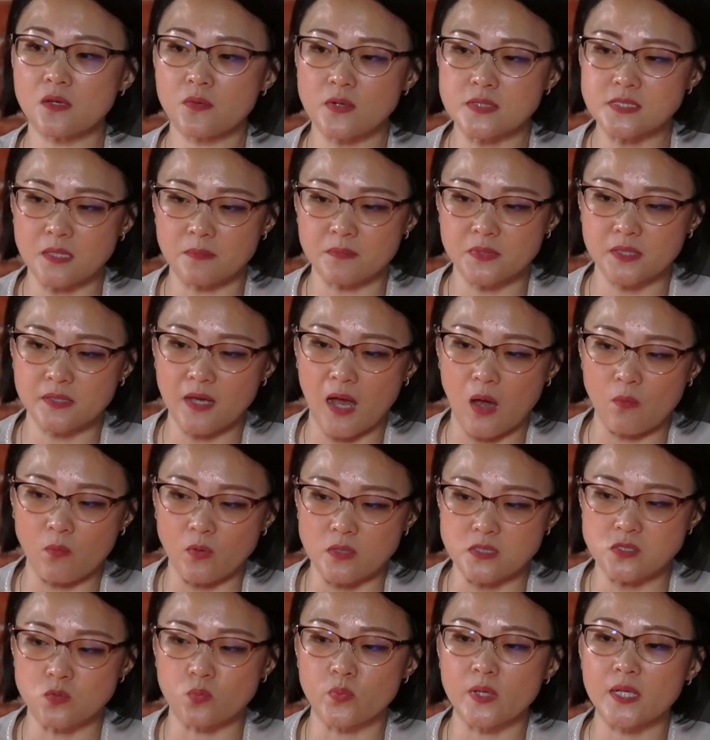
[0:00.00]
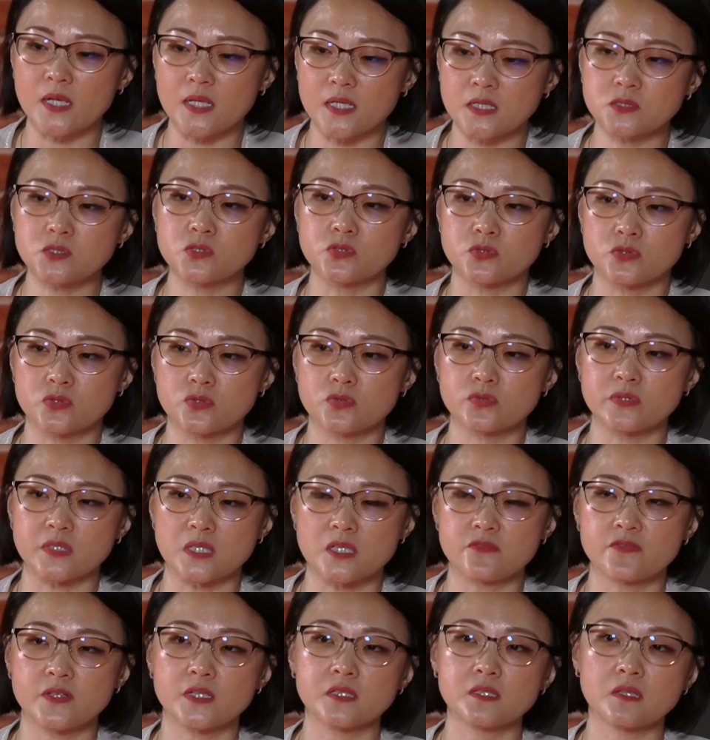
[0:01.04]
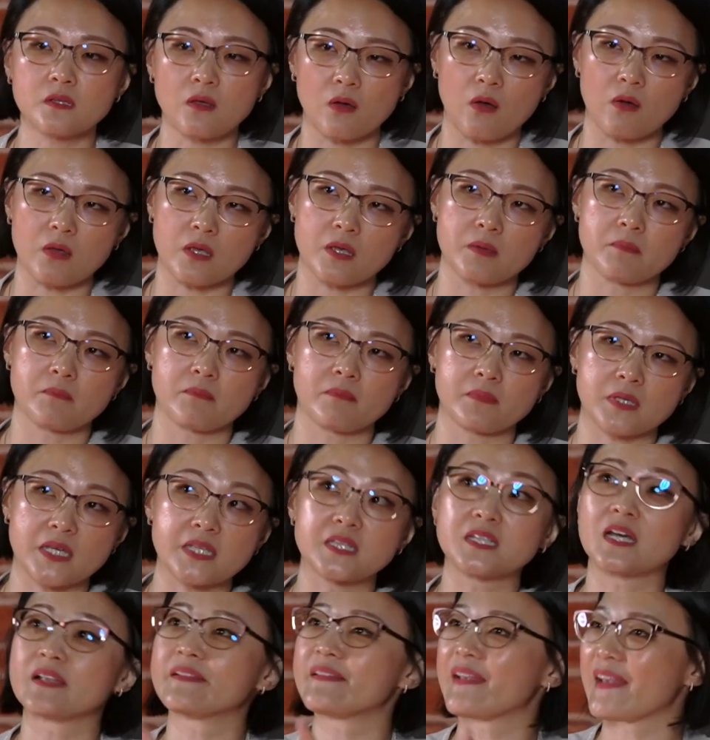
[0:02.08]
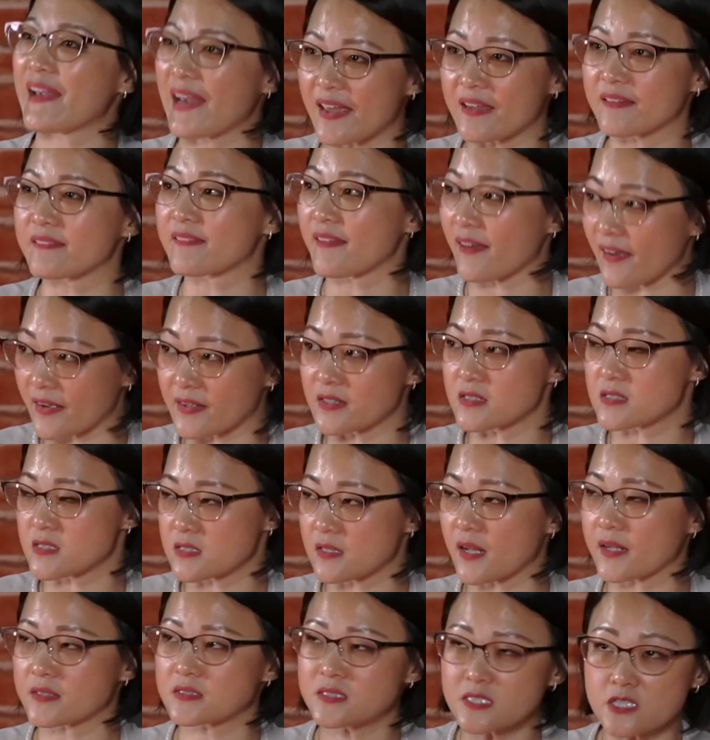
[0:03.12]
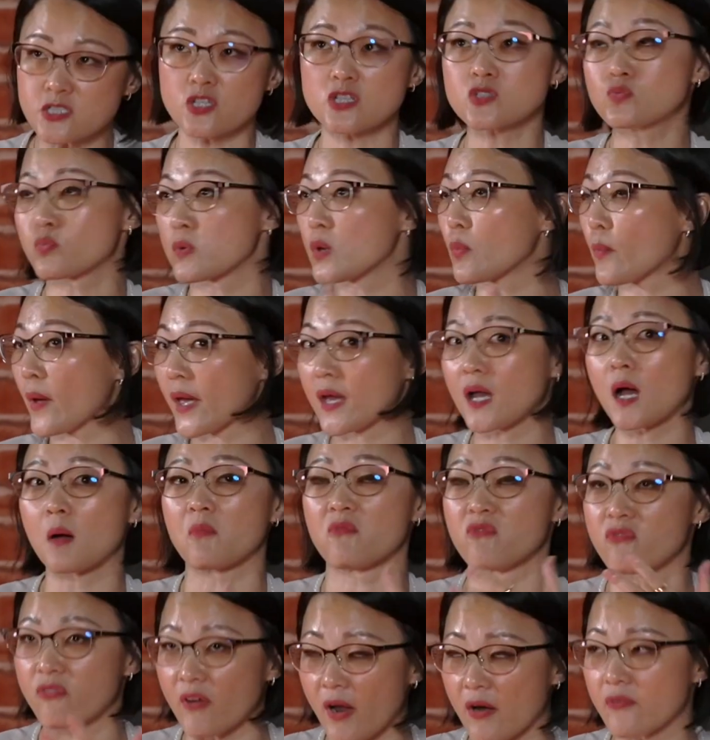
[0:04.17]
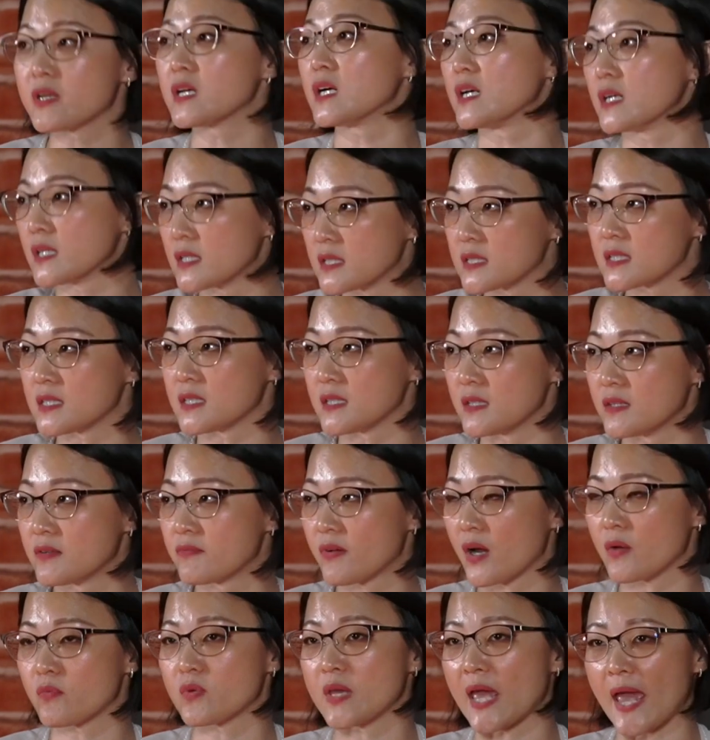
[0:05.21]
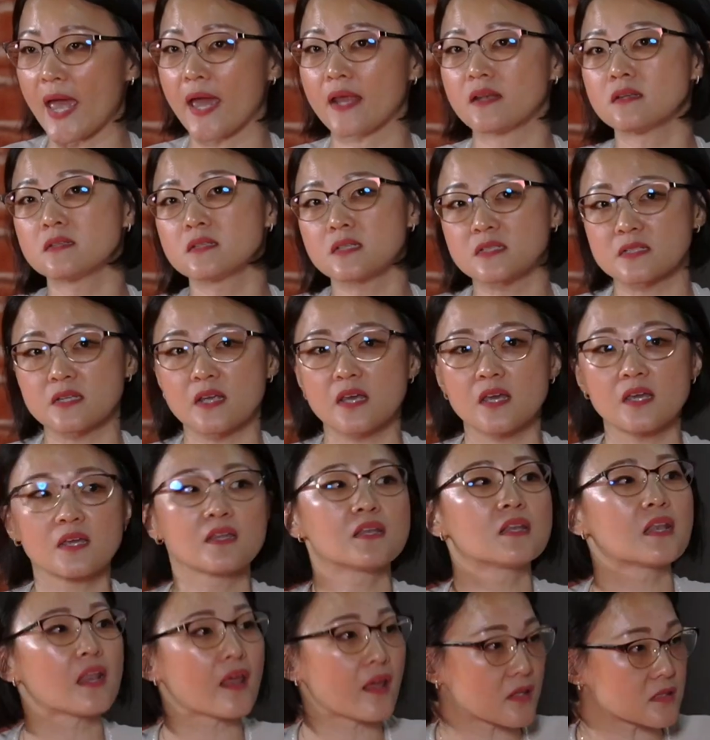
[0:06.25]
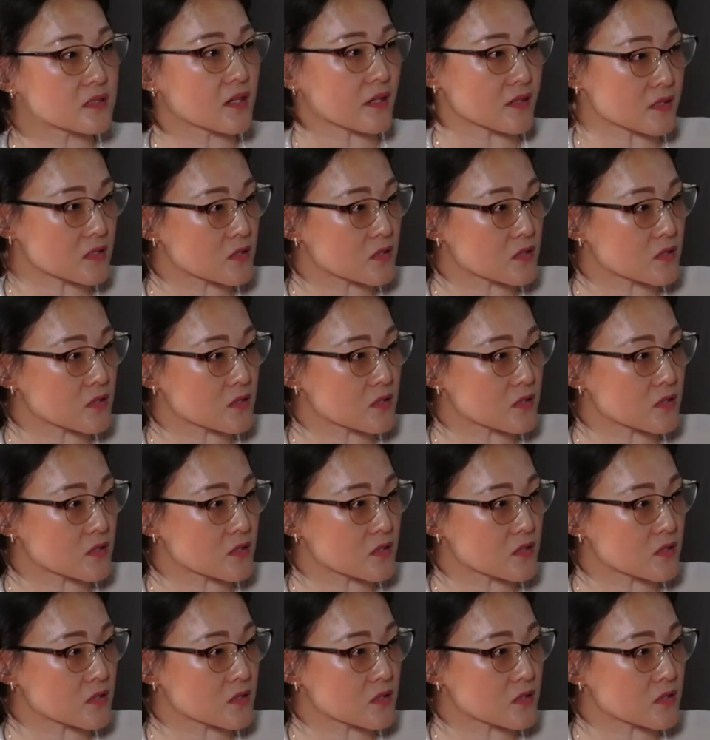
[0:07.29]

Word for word: that was something I was willing to do even in in the late nights. Like teachers, we wake up very early, right? We end the day late Wait,